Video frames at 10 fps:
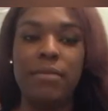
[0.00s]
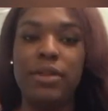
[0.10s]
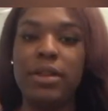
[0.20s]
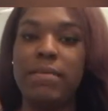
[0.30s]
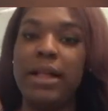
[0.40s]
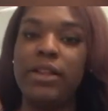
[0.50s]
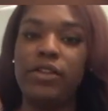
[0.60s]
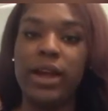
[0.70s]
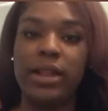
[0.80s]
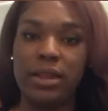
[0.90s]
just about
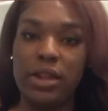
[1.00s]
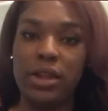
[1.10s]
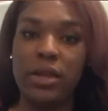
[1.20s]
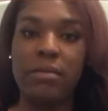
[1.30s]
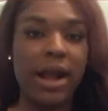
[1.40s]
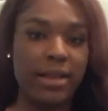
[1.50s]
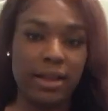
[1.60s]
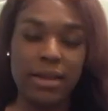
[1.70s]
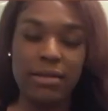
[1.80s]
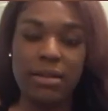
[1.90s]
the transitioning
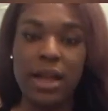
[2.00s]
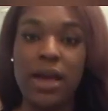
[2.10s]
process